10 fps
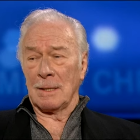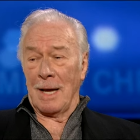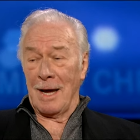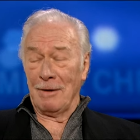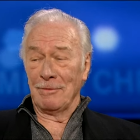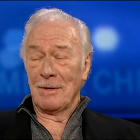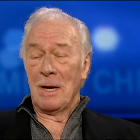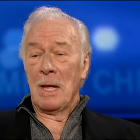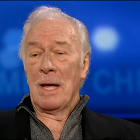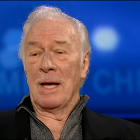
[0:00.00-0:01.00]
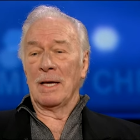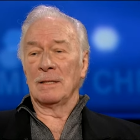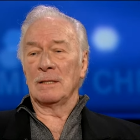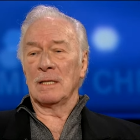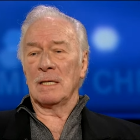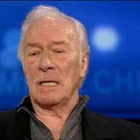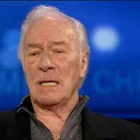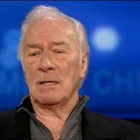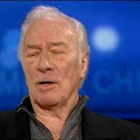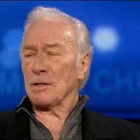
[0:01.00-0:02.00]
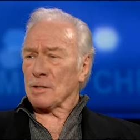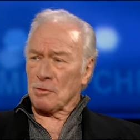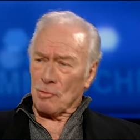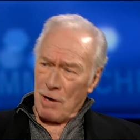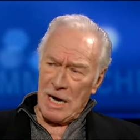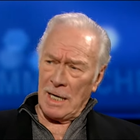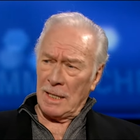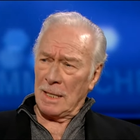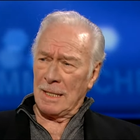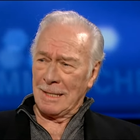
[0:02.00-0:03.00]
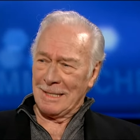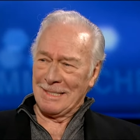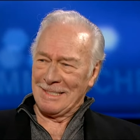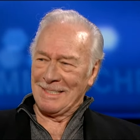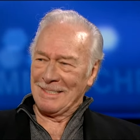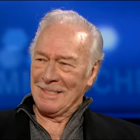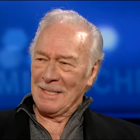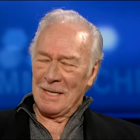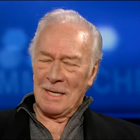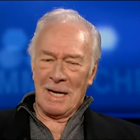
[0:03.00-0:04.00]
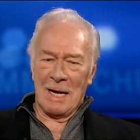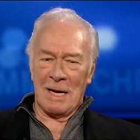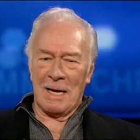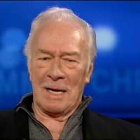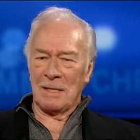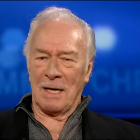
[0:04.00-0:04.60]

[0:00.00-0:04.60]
alive, and uh, he looks green. I,